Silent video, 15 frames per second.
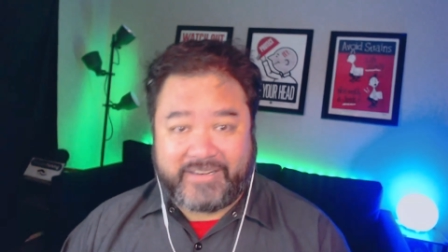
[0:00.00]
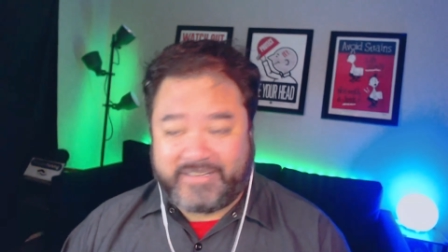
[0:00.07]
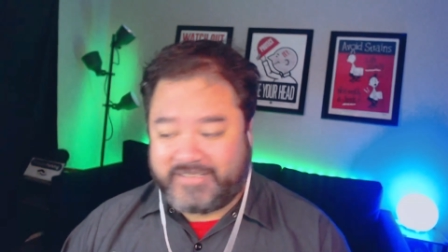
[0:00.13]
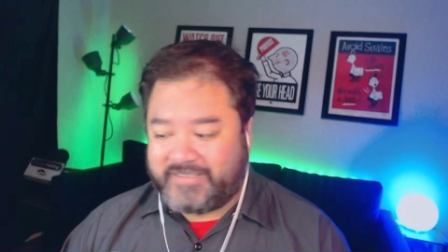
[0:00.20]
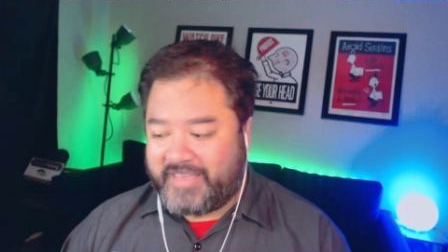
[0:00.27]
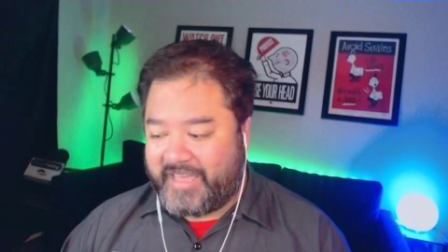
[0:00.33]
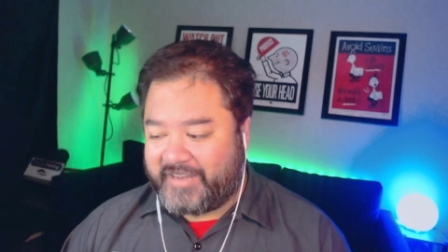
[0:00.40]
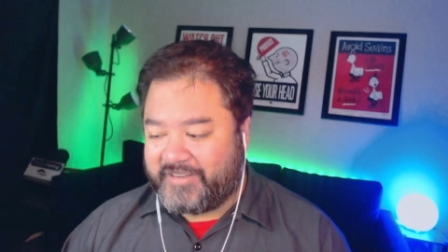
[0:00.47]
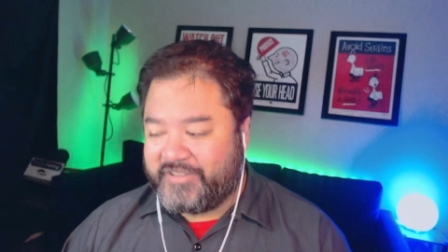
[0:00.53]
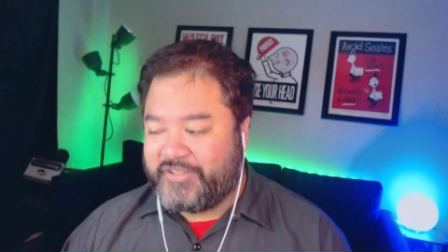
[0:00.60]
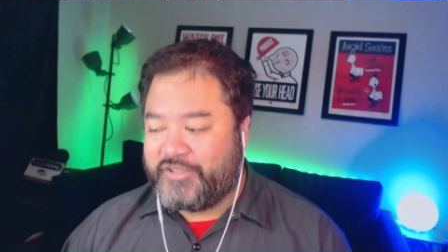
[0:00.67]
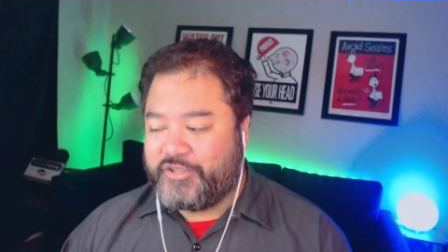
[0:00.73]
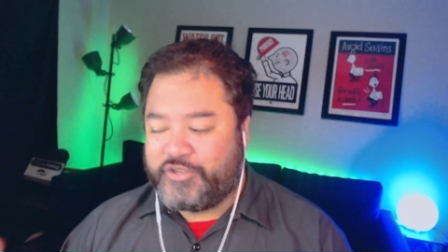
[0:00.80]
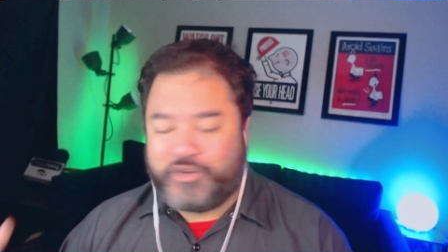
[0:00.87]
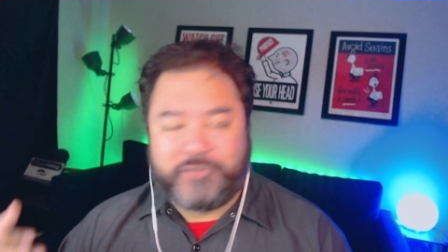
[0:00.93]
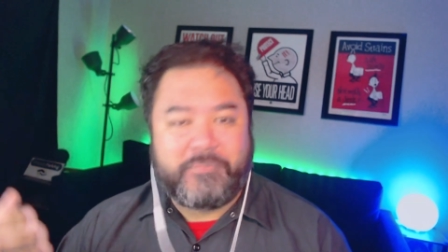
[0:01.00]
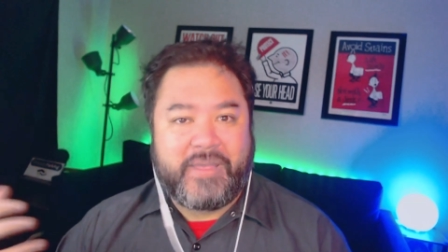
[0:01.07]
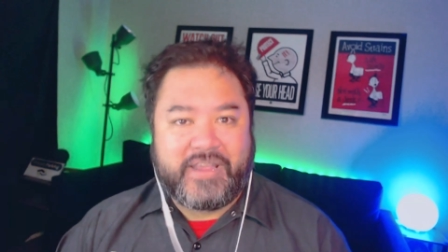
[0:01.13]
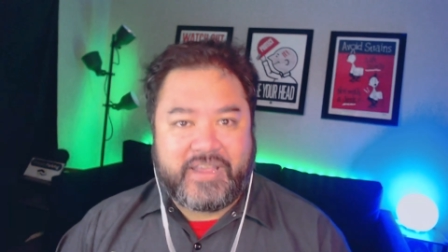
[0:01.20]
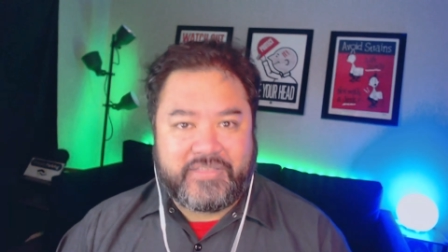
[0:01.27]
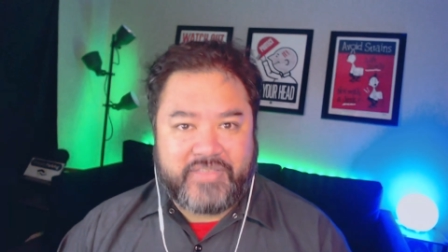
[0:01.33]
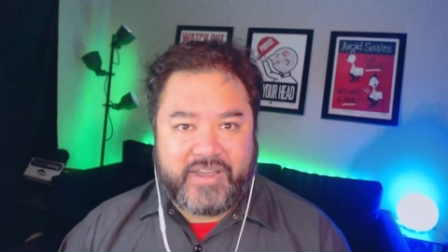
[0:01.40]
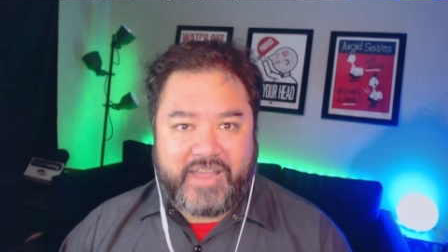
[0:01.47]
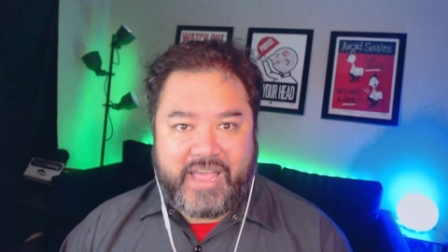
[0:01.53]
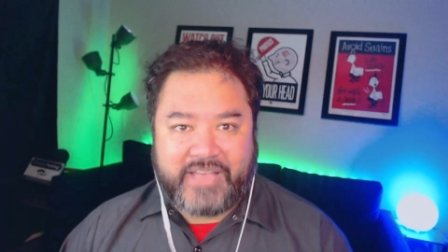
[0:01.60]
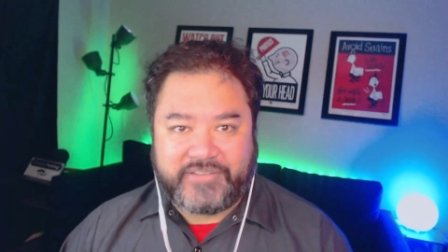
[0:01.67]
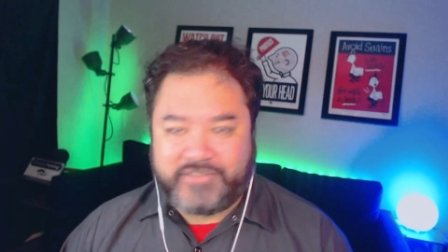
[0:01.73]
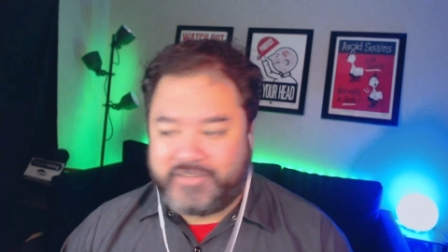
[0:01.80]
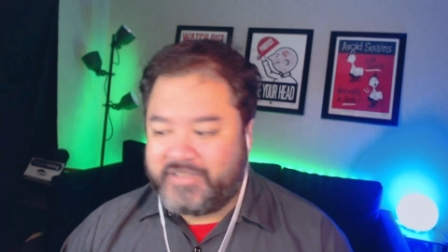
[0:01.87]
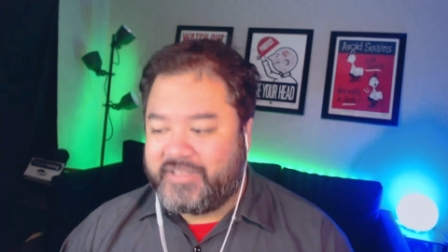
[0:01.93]
It's that you're making that
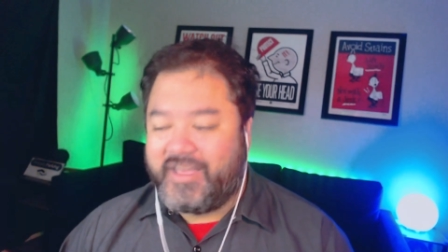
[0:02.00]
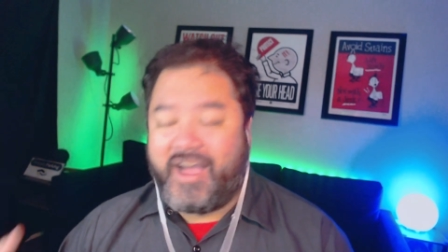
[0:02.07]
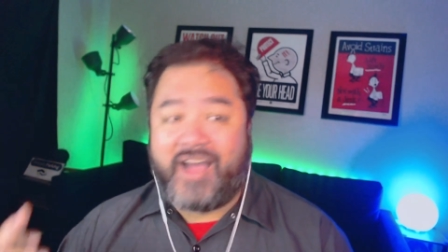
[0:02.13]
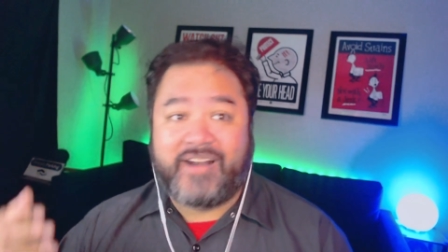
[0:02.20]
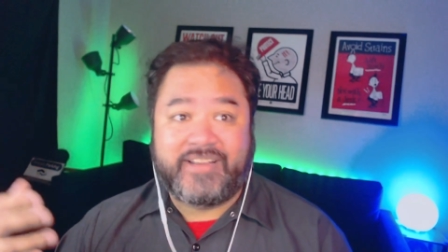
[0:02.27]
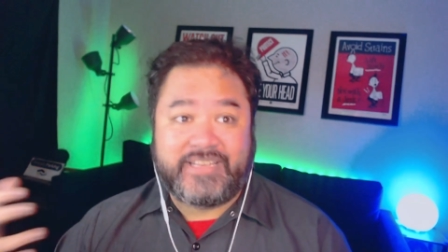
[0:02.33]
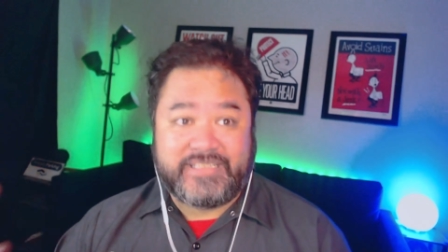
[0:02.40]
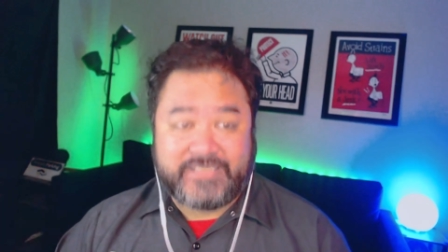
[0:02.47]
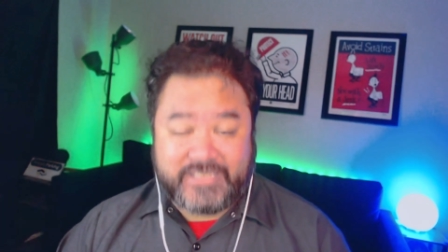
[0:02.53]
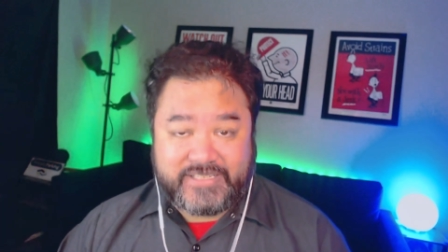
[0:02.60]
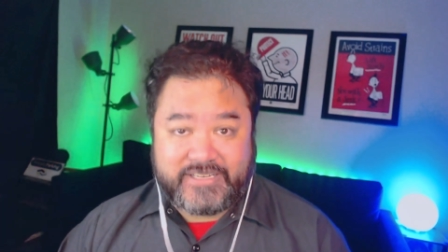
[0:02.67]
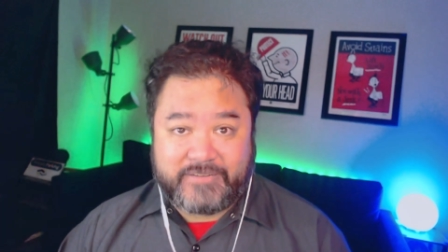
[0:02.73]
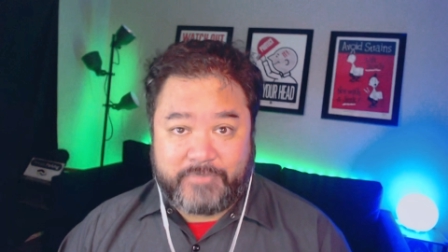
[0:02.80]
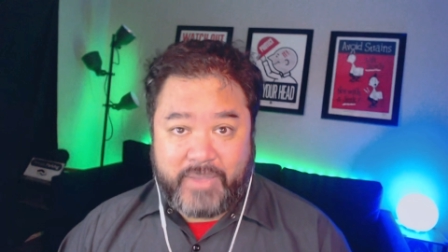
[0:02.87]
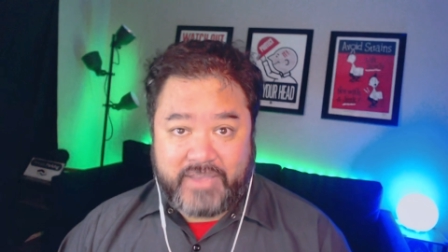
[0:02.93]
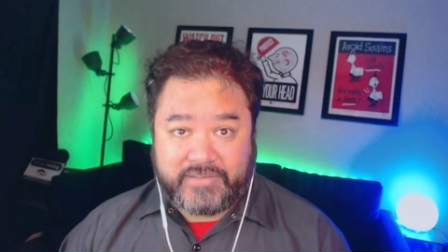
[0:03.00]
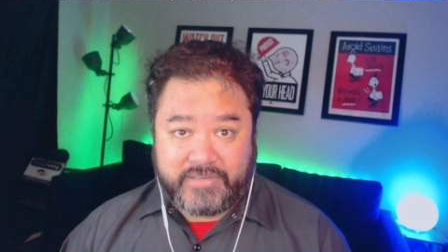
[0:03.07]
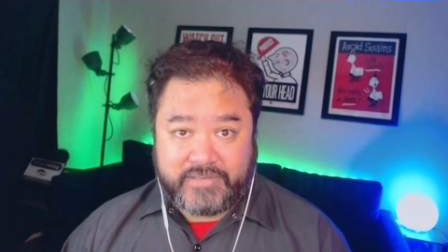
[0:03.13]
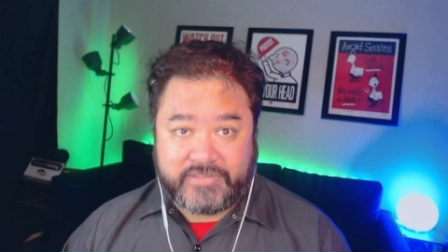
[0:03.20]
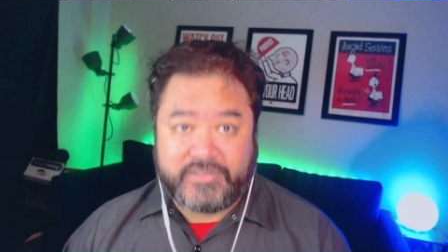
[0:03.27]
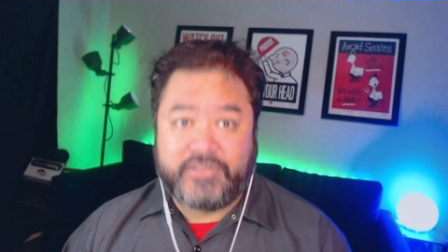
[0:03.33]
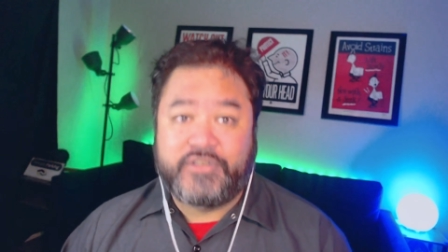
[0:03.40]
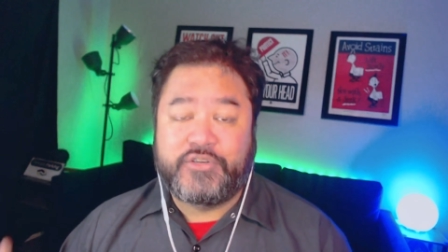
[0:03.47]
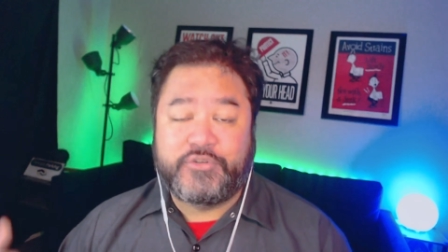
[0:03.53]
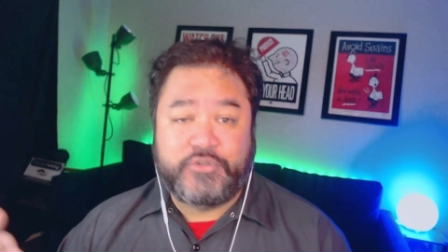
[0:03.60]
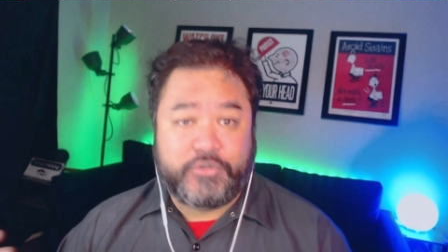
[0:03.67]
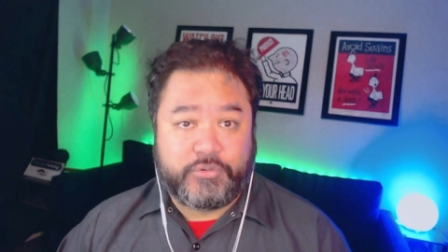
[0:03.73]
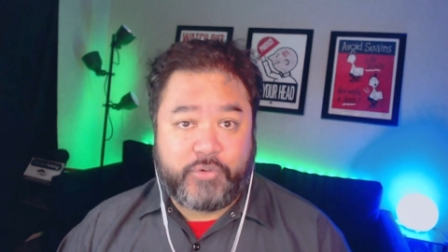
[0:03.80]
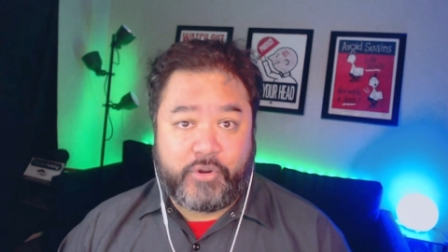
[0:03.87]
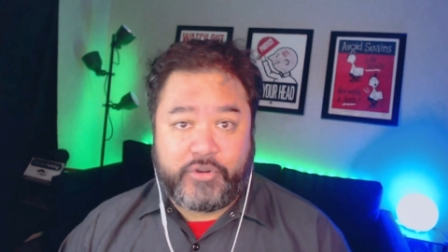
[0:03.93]
ask on a consistent basis to
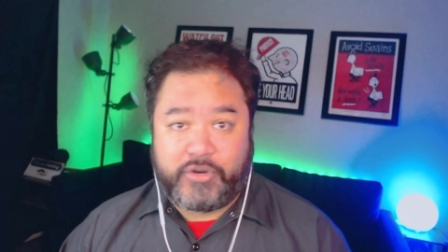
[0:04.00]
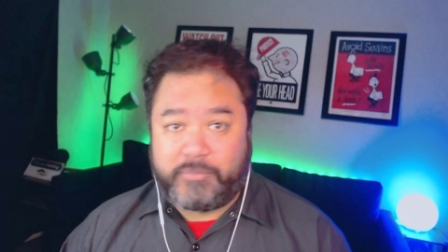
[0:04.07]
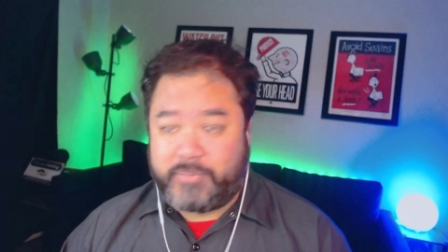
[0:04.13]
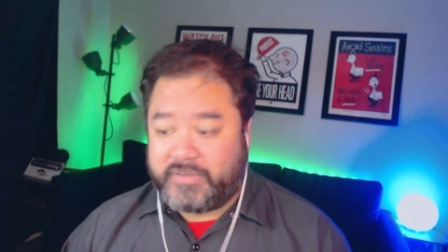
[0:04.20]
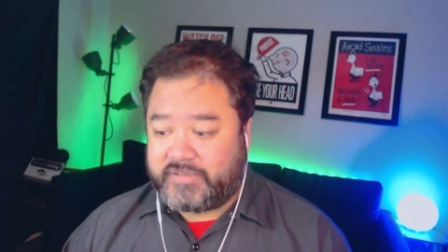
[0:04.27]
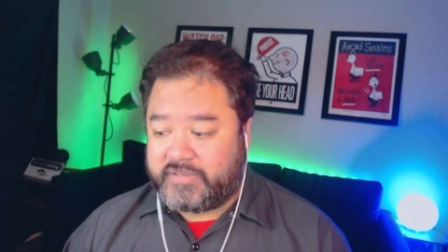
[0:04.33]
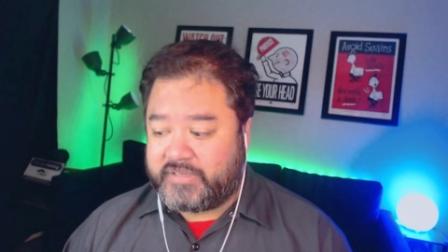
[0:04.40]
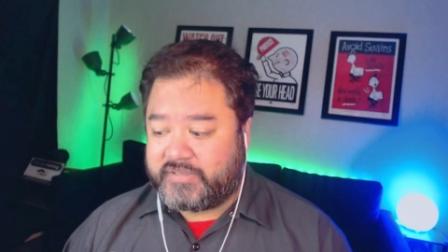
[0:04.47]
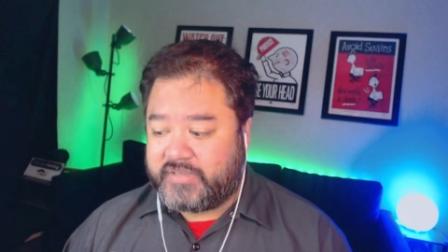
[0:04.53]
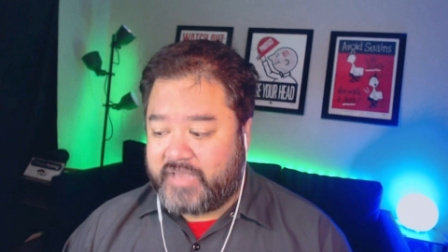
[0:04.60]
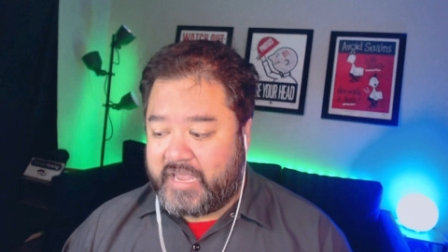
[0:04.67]
grow your business.